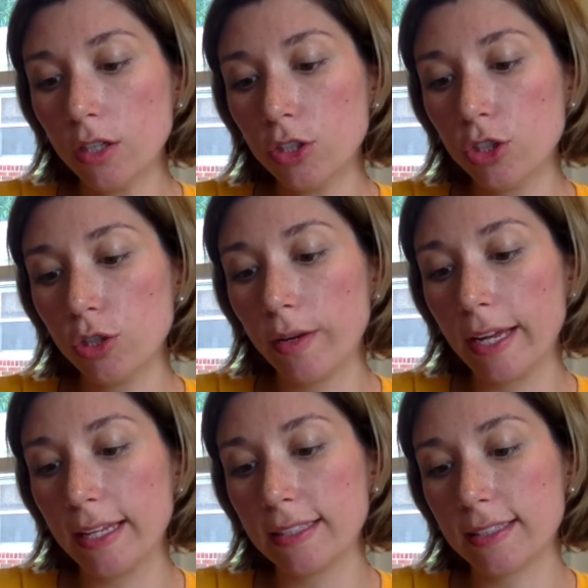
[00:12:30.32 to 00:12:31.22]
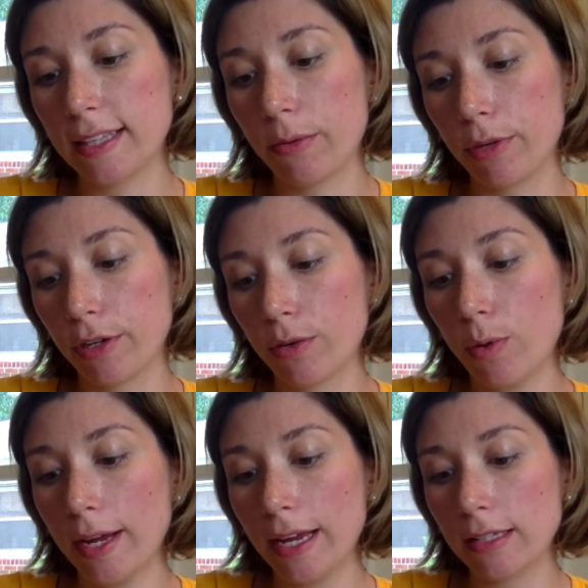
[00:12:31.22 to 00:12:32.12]
Joann's that were
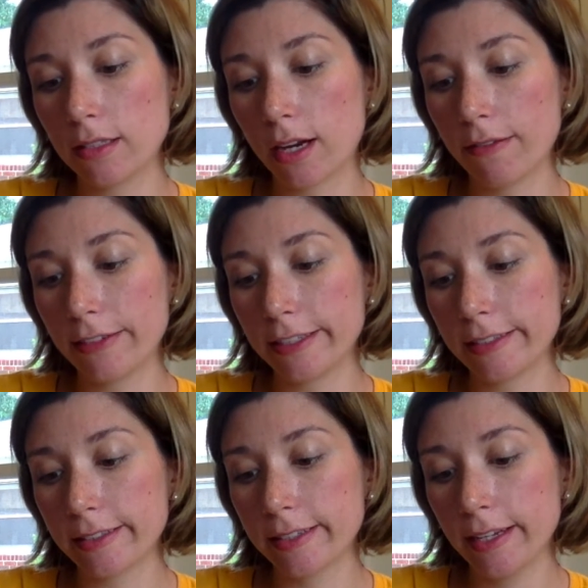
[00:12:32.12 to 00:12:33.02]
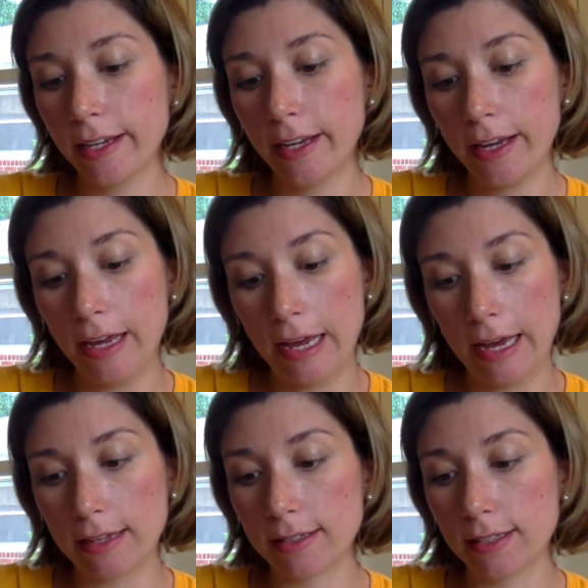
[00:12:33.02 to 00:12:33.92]
quite as soft as
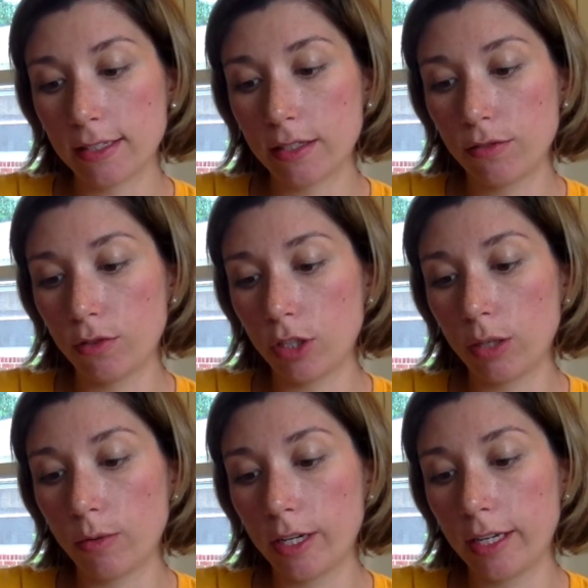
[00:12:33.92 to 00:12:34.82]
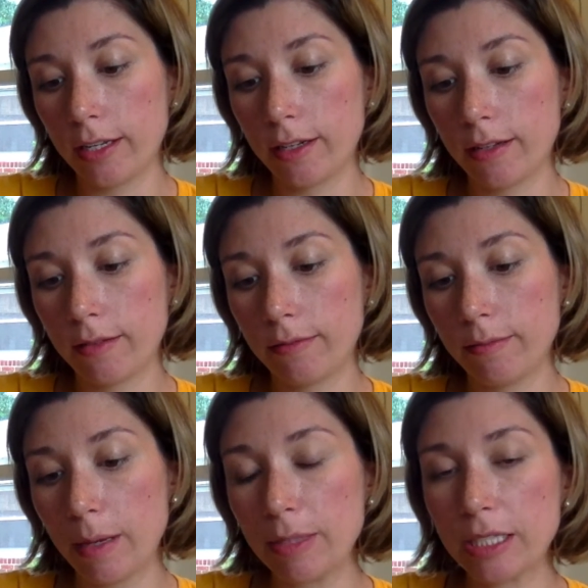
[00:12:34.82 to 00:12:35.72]
this Tivoli one.
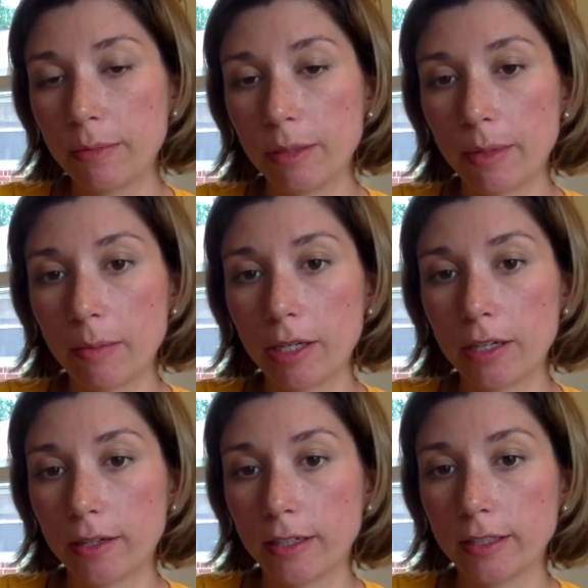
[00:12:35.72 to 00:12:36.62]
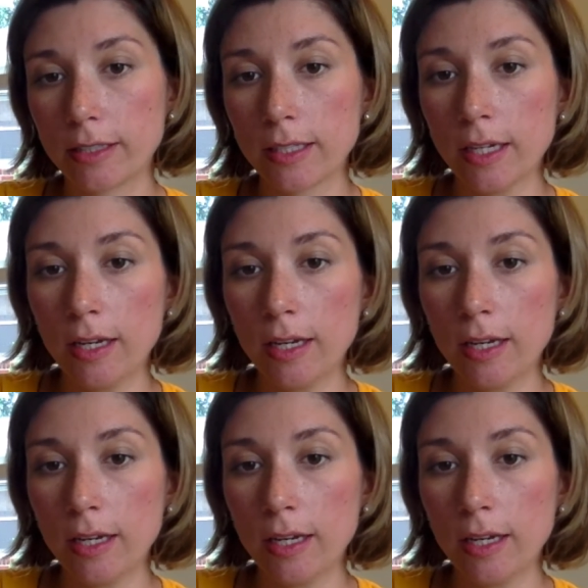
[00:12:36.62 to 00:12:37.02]
Maybe some of the baby yarns.